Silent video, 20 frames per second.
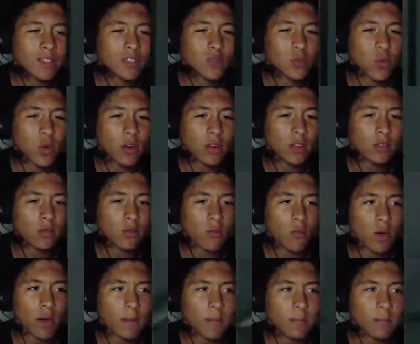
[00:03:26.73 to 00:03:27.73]
twerk
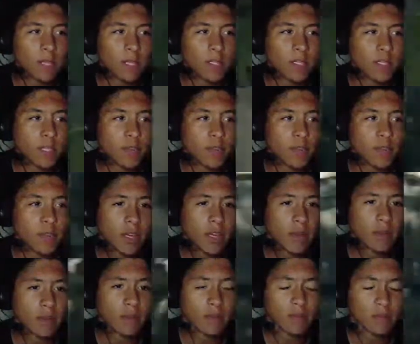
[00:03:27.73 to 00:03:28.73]
while I'm playing a scary
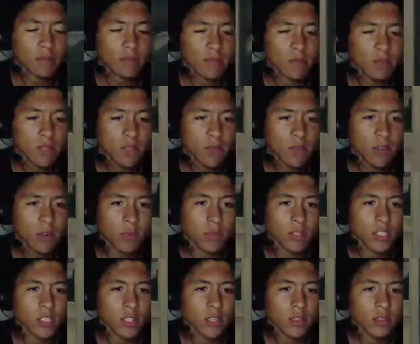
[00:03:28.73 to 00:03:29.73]
game? What is wrong with
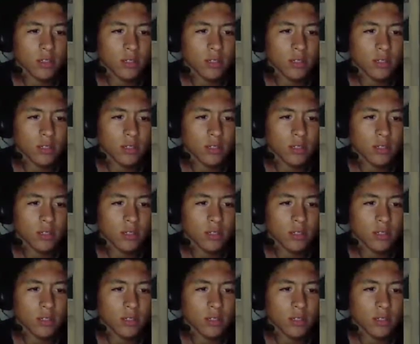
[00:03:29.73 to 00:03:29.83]
y'all?